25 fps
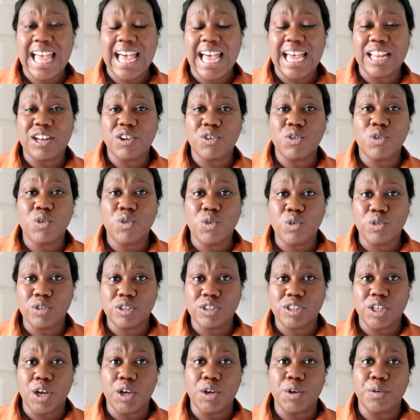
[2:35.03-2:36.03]
And it
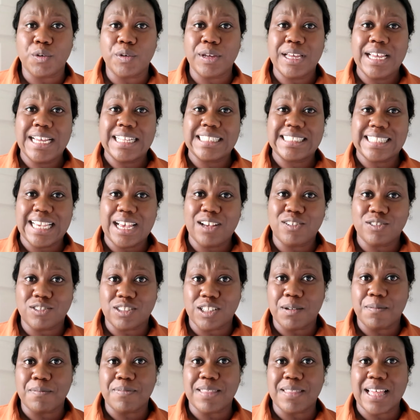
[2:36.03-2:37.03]
also tells
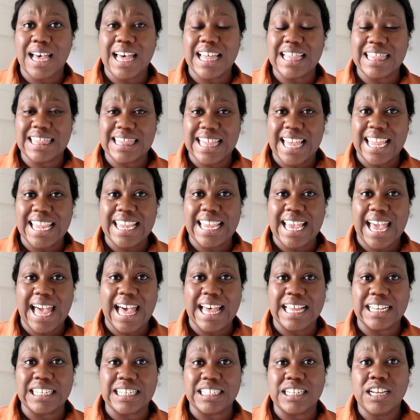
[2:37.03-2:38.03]
them that they
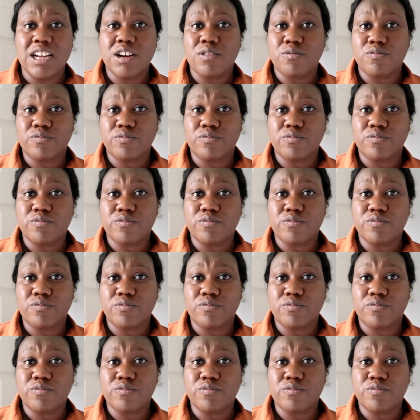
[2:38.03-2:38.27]
can,